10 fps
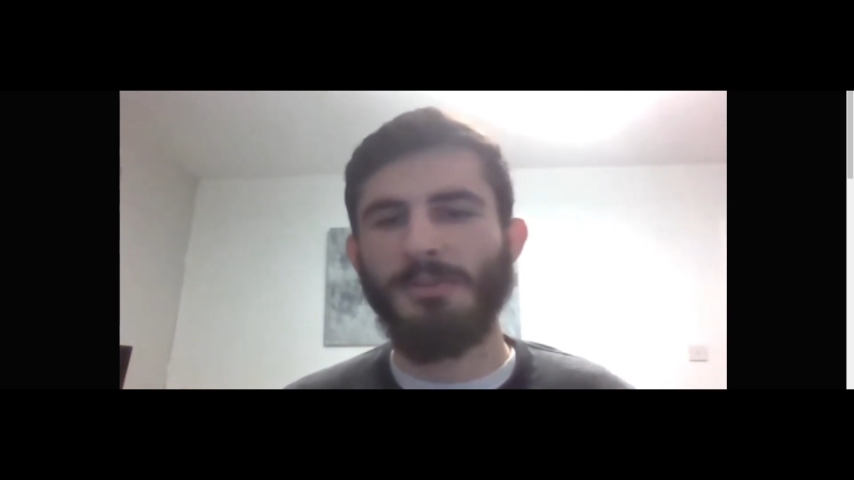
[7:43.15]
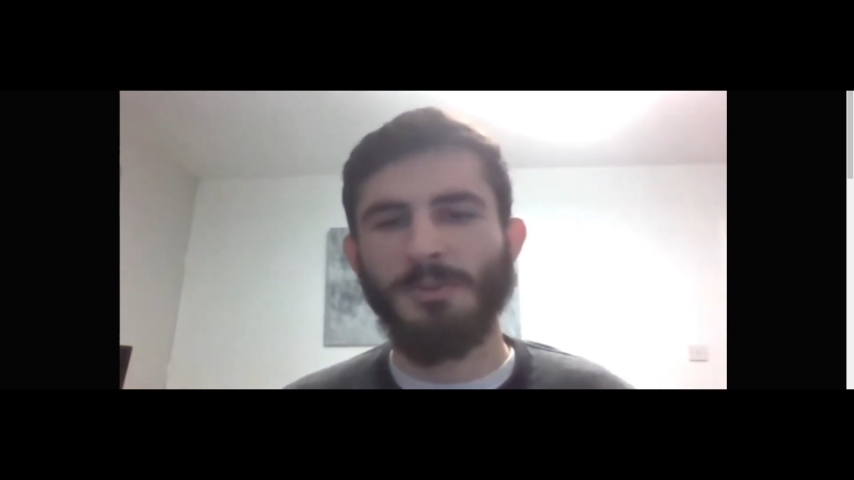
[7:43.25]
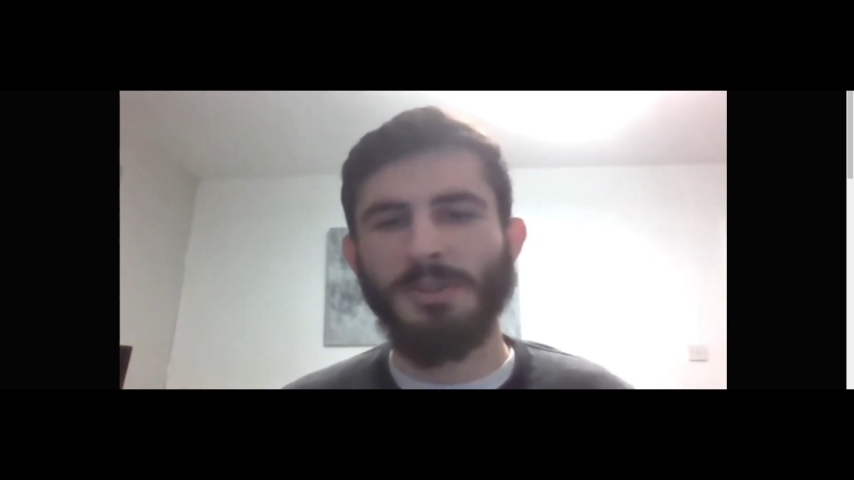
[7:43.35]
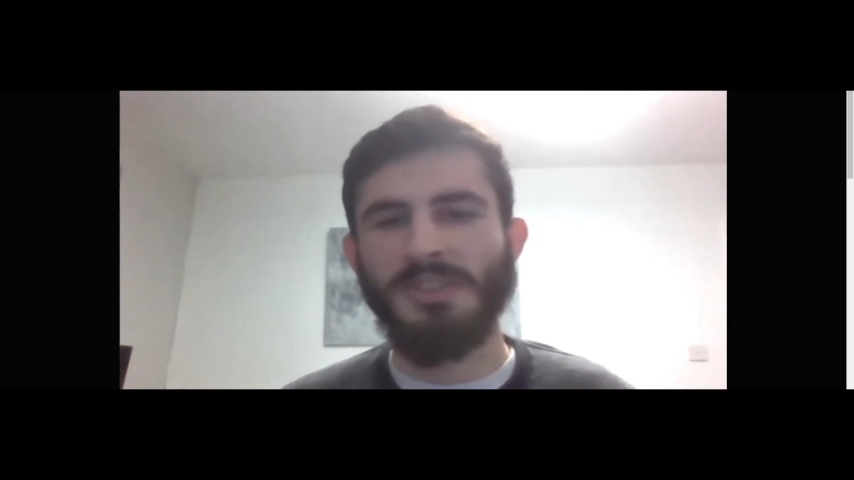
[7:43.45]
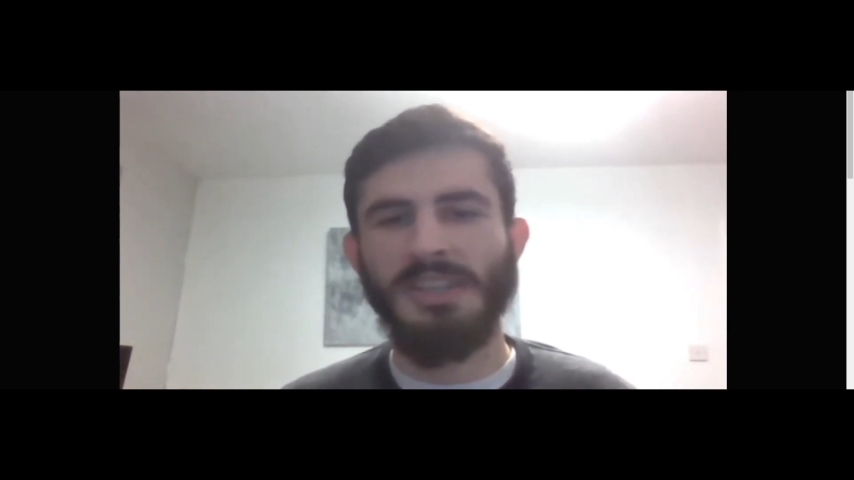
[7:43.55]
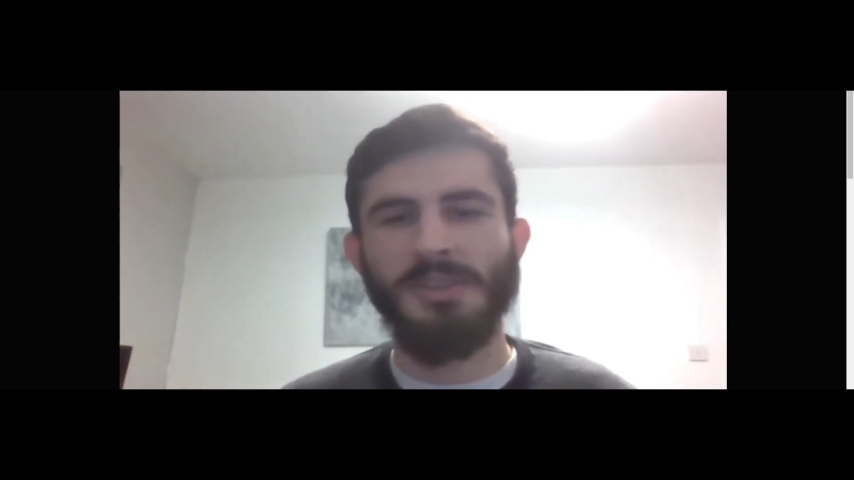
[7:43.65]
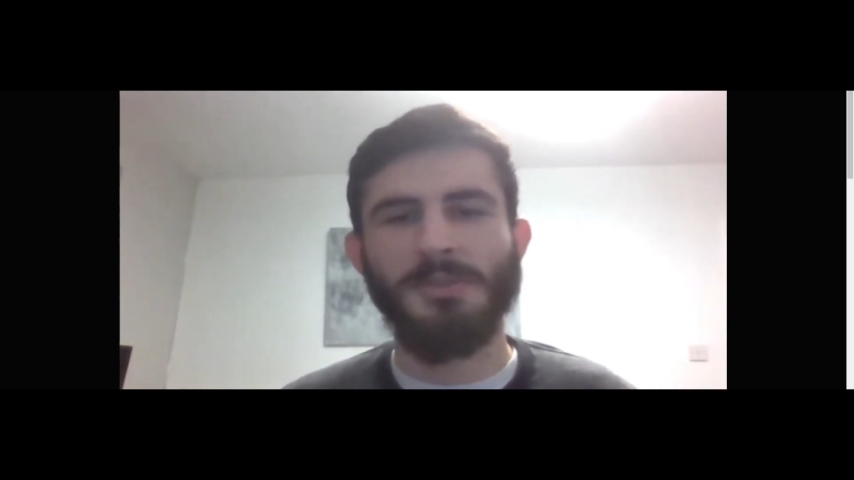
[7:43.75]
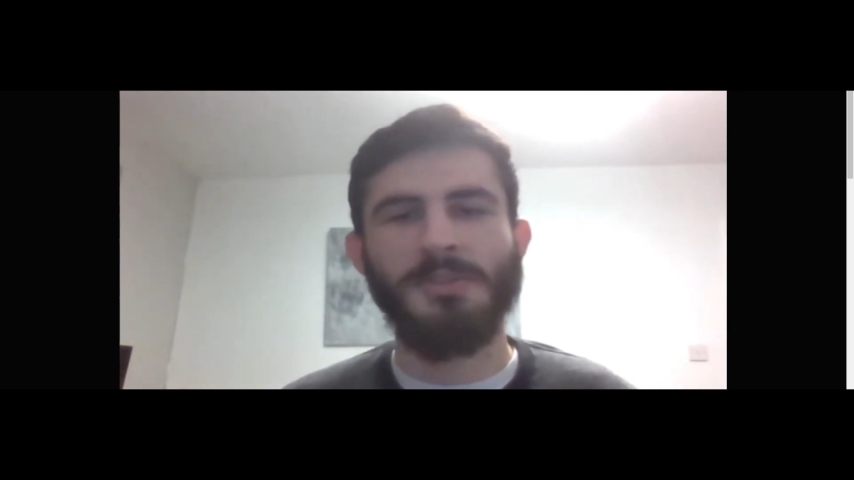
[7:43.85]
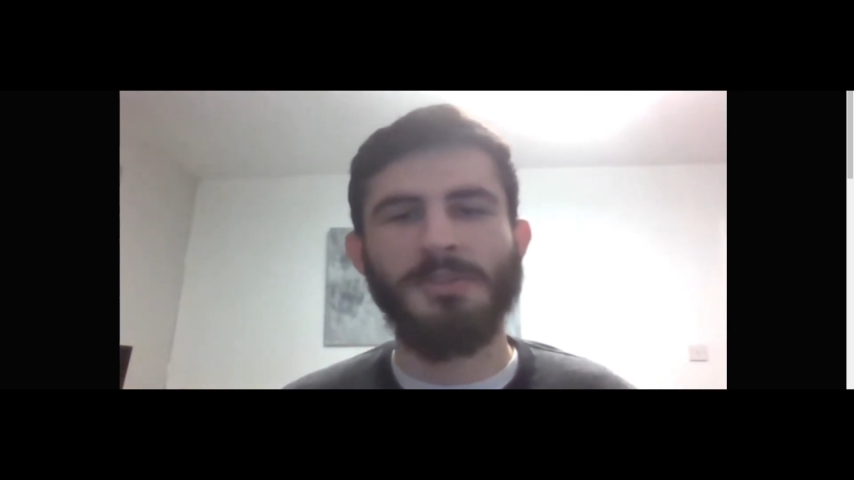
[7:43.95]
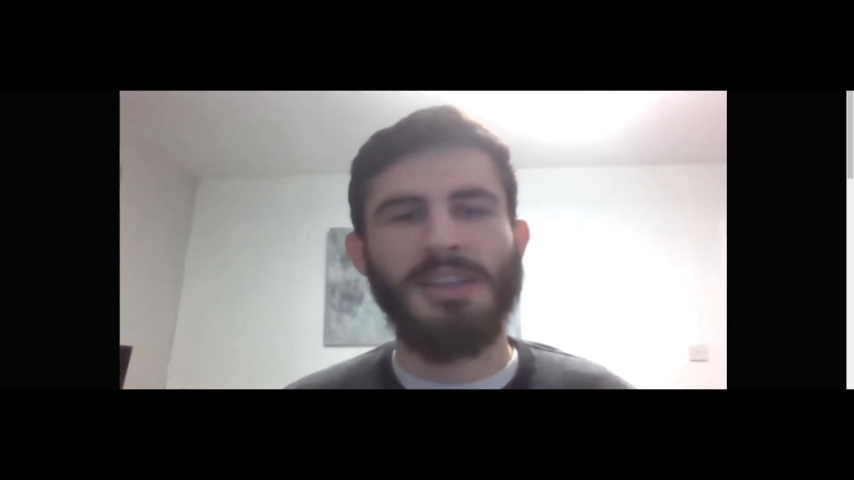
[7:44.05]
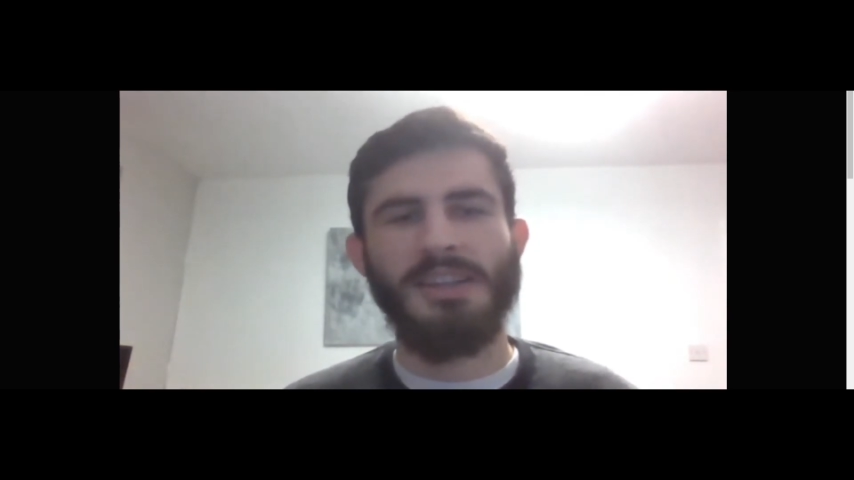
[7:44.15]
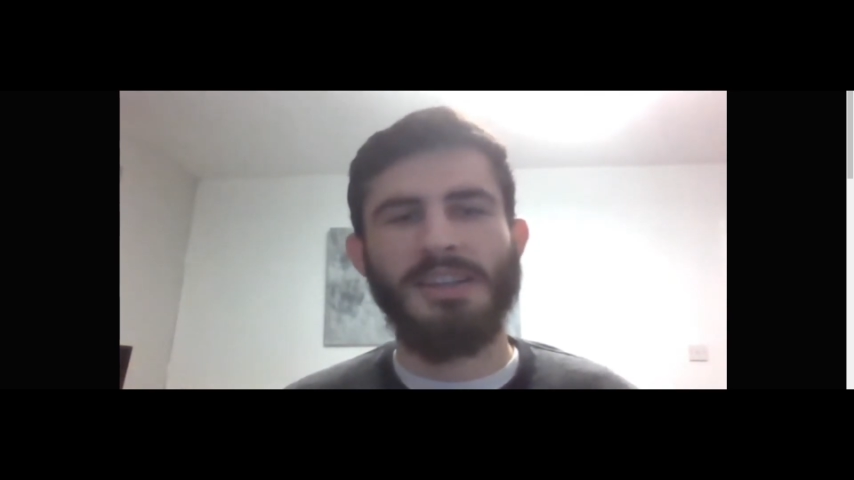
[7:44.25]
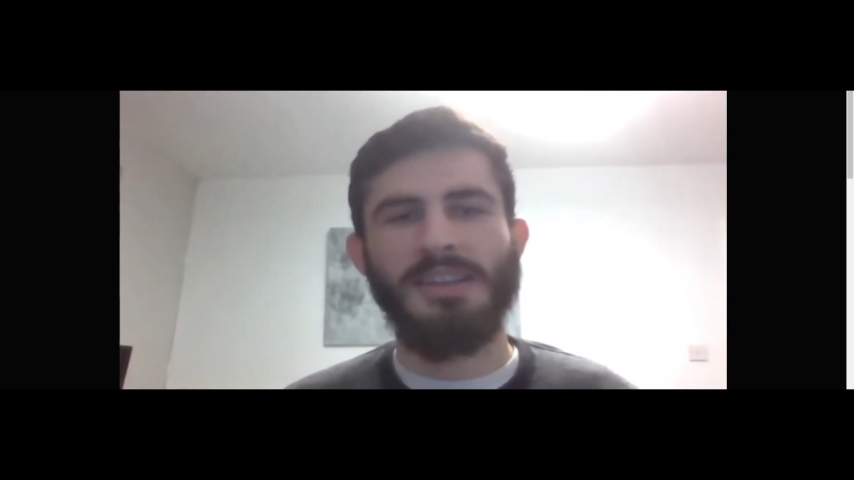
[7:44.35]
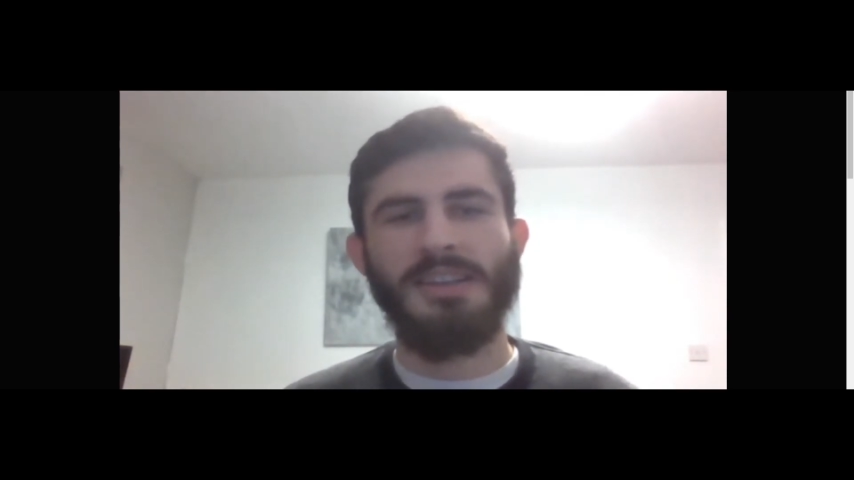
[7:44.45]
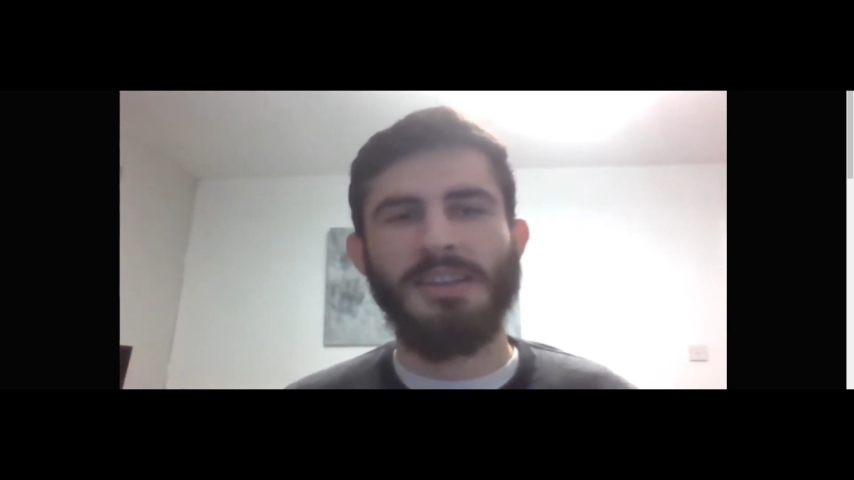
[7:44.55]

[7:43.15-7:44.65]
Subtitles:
you know, afterwards he'll